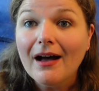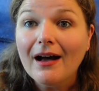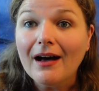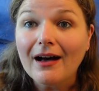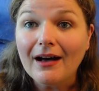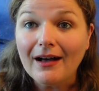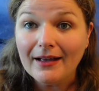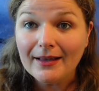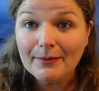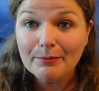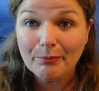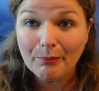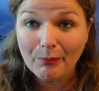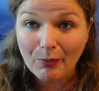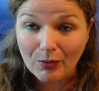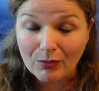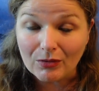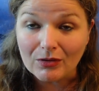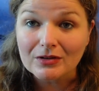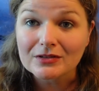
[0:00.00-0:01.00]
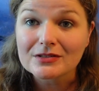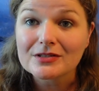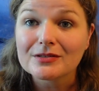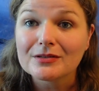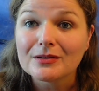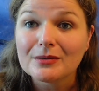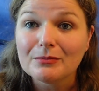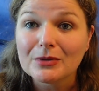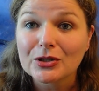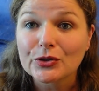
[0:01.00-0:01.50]
I
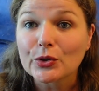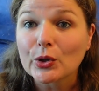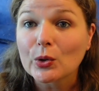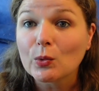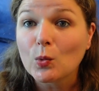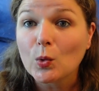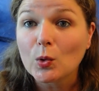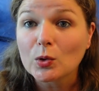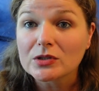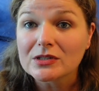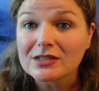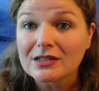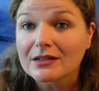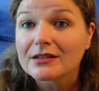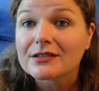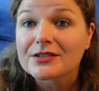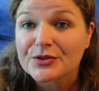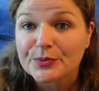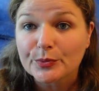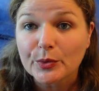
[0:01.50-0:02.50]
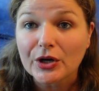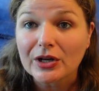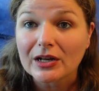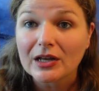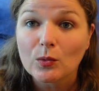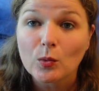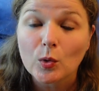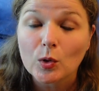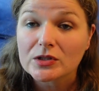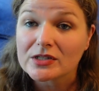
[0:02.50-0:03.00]
bought mineral water,
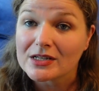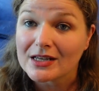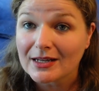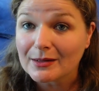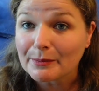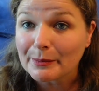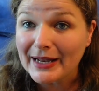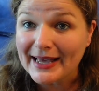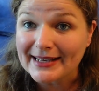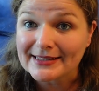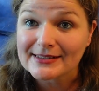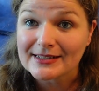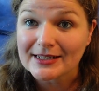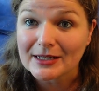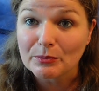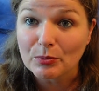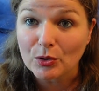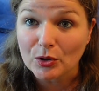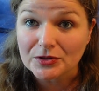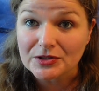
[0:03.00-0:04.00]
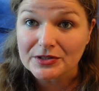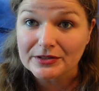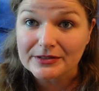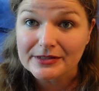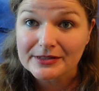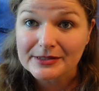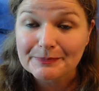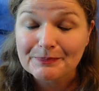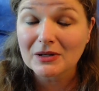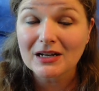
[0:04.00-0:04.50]
sparkling water in plastic
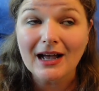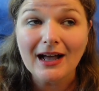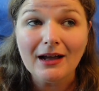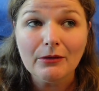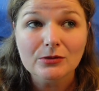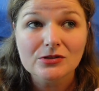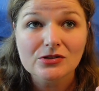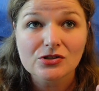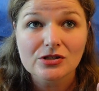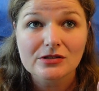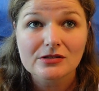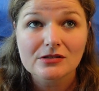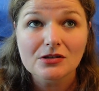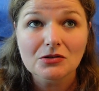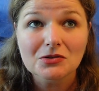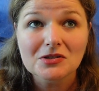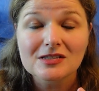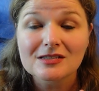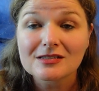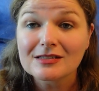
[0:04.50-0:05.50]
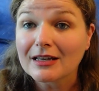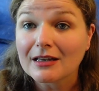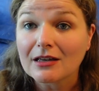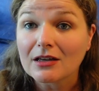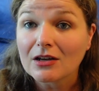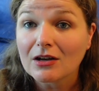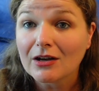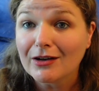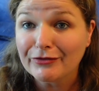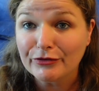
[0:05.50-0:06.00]
bottles, but I was just so
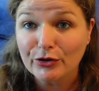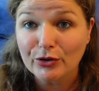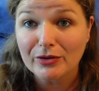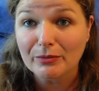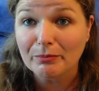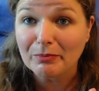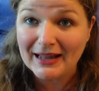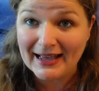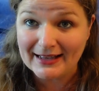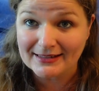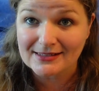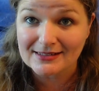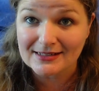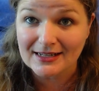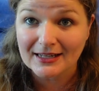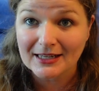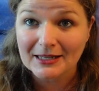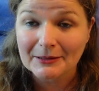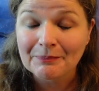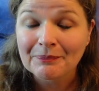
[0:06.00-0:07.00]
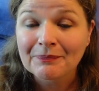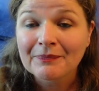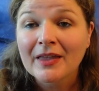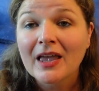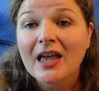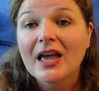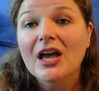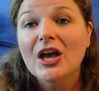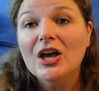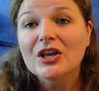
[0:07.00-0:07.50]
sick of all the plastic.
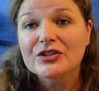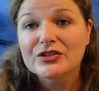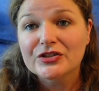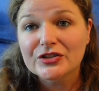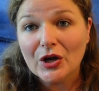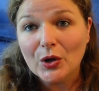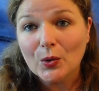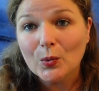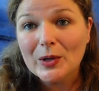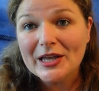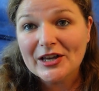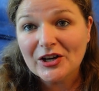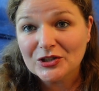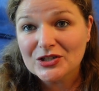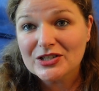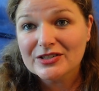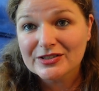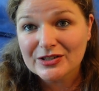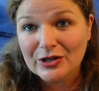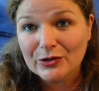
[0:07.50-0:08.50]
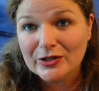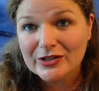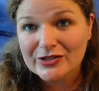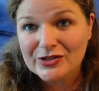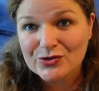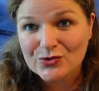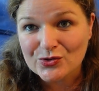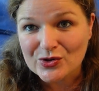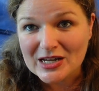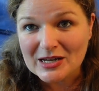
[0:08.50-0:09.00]
So we got a
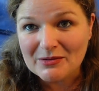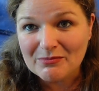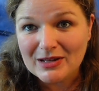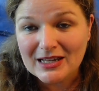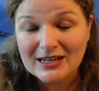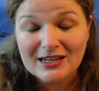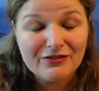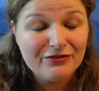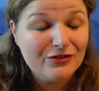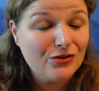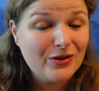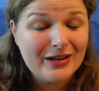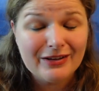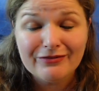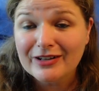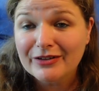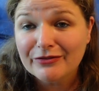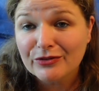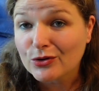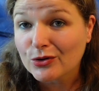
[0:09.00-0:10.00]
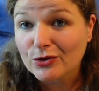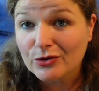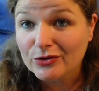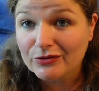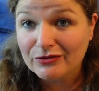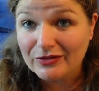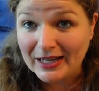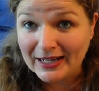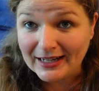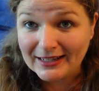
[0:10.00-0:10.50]
Sodastream, and if you have never heard
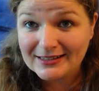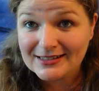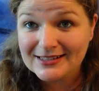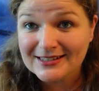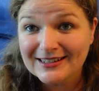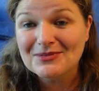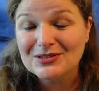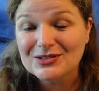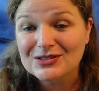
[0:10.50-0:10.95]
of that, the